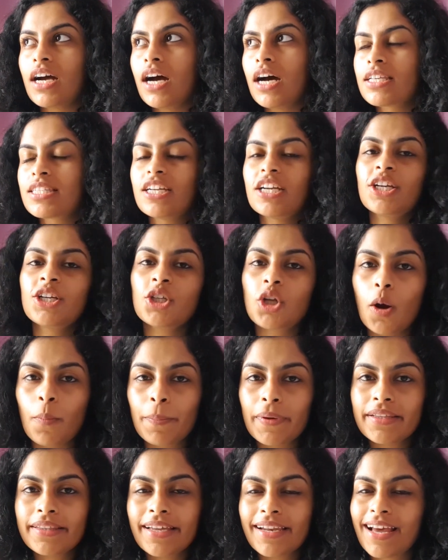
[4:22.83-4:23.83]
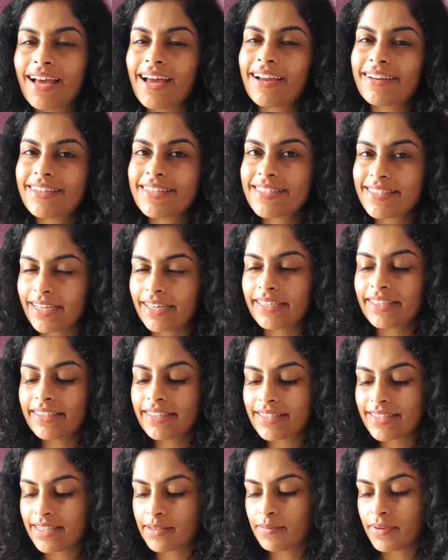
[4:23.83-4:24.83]
a certain topic that I had to study
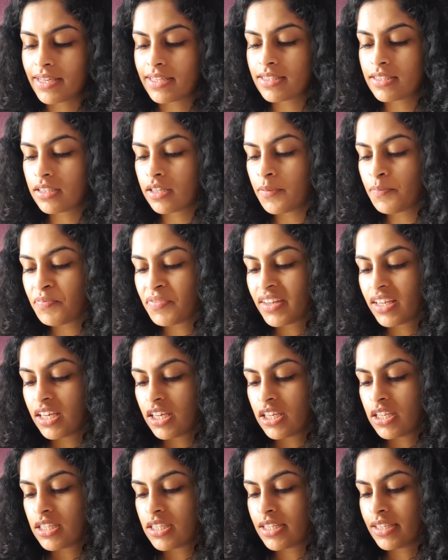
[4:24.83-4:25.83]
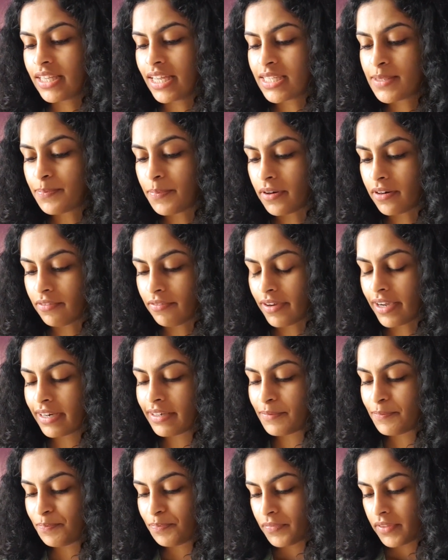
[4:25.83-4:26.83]
this semester. So that's perfect.